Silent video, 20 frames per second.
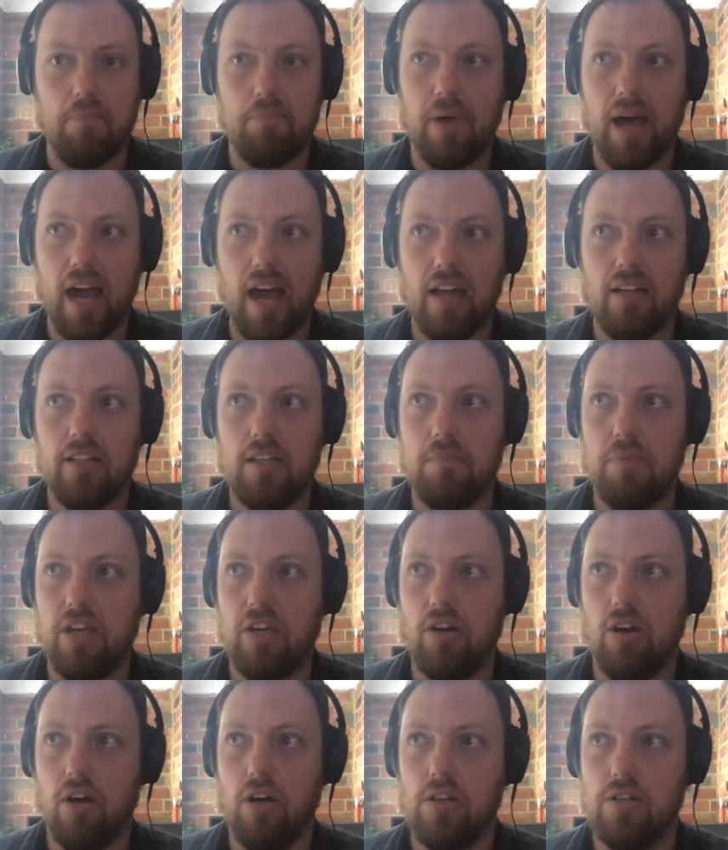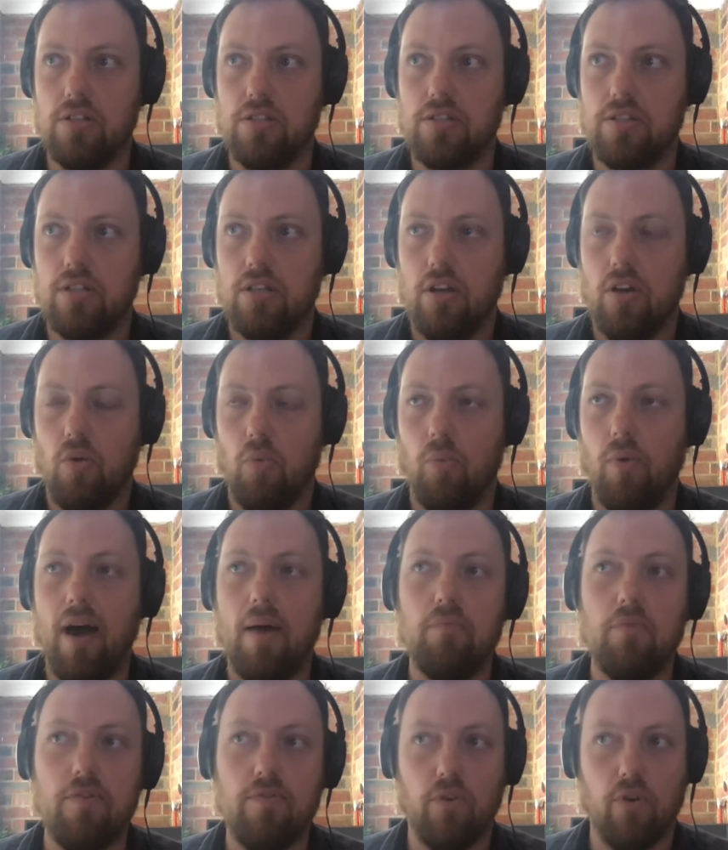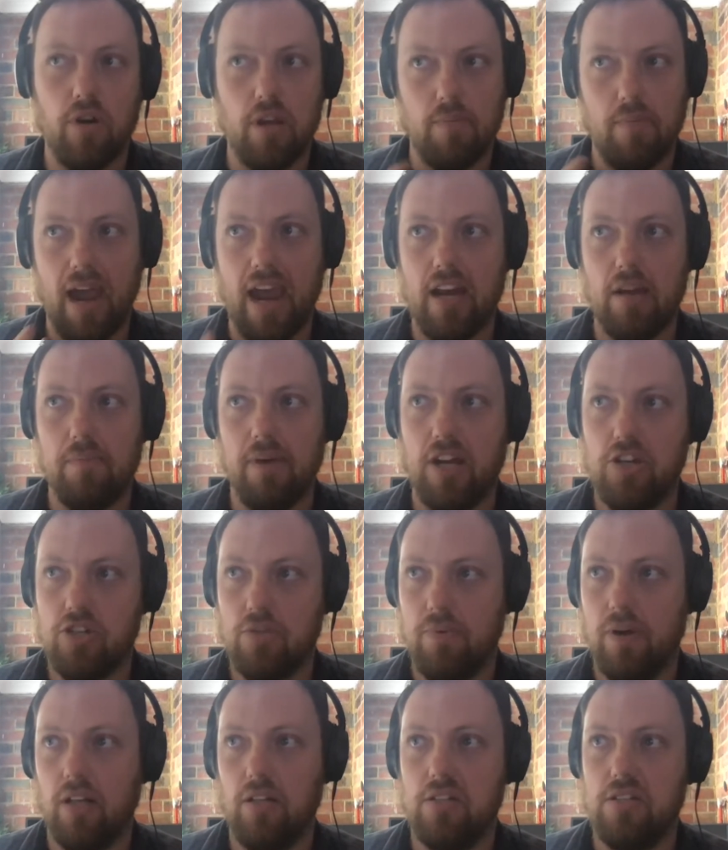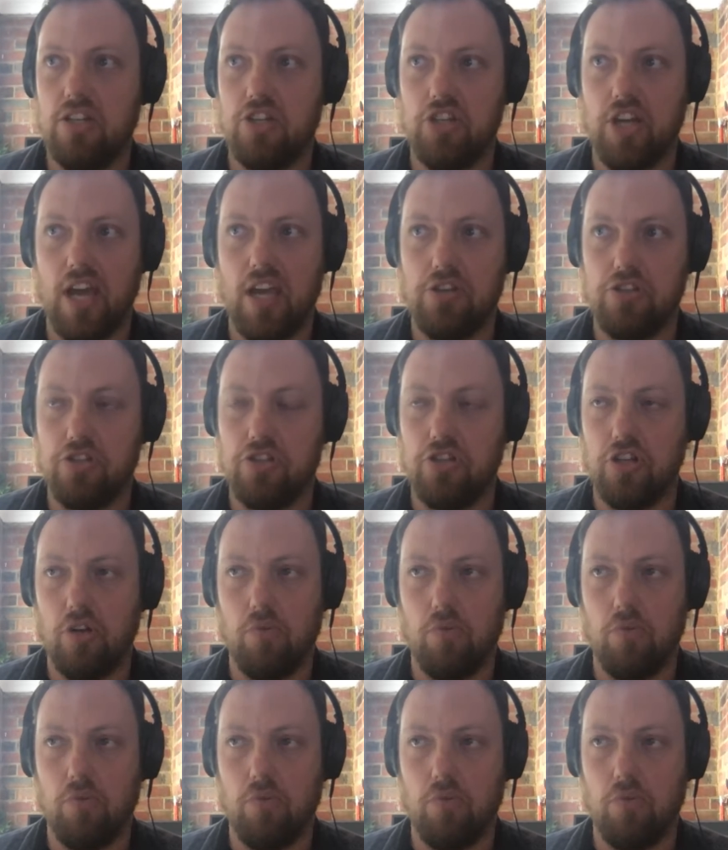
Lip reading: Partly because, one, we've already made a bunch of policy changes.